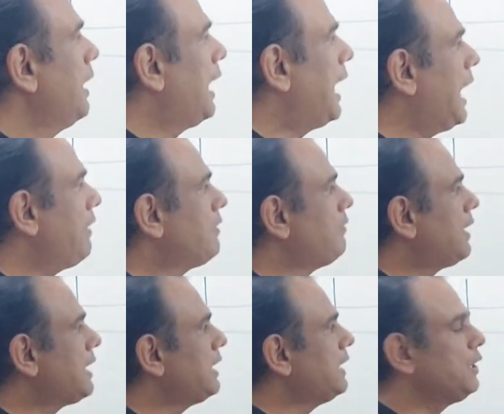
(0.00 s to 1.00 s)
I have
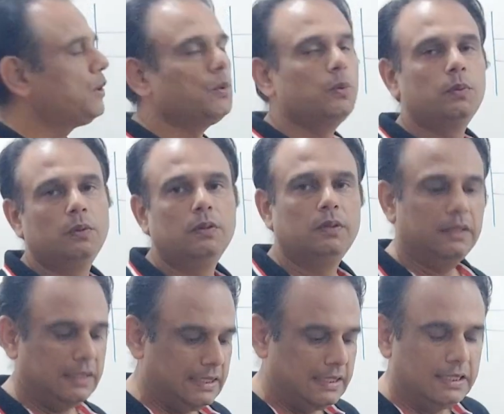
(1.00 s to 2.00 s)
divided into
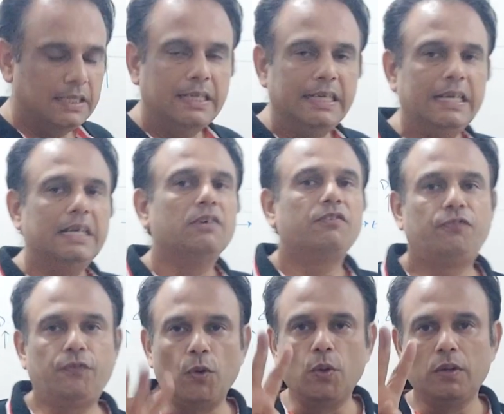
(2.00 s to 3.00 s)

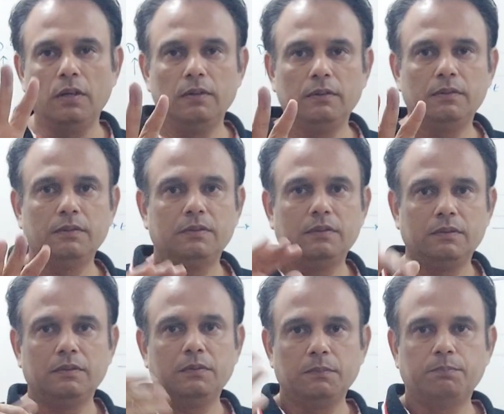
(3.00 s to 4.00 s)
4
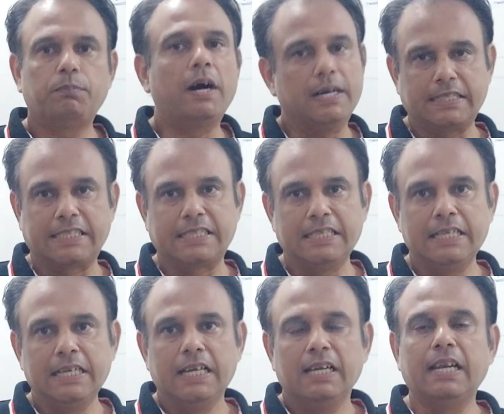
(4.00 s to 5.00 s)
parts.
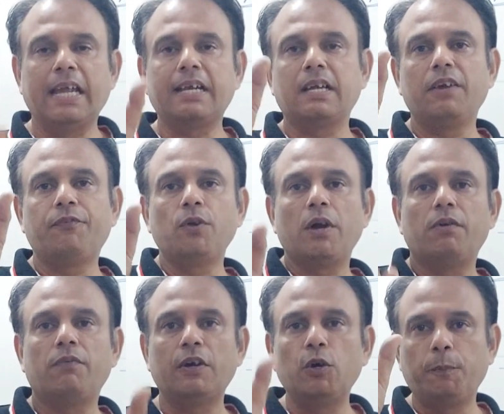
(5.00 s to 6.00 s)
Like if you have
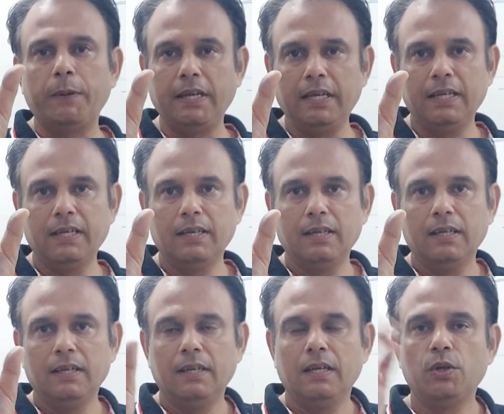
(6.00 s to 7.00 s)
1 rupee,
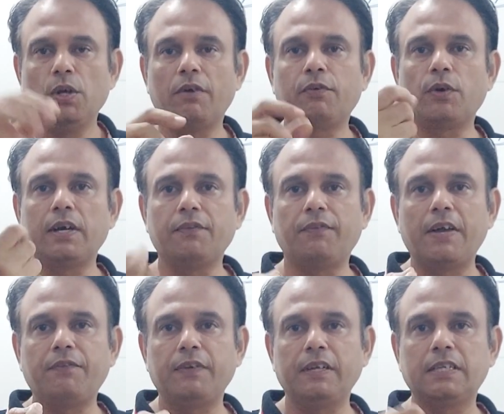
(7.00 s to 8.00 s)
you have
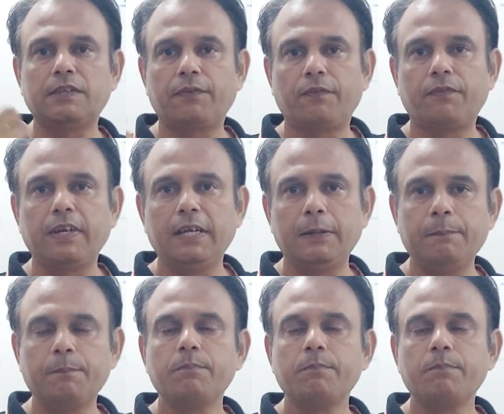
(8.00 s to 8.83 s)
25 fills, 50,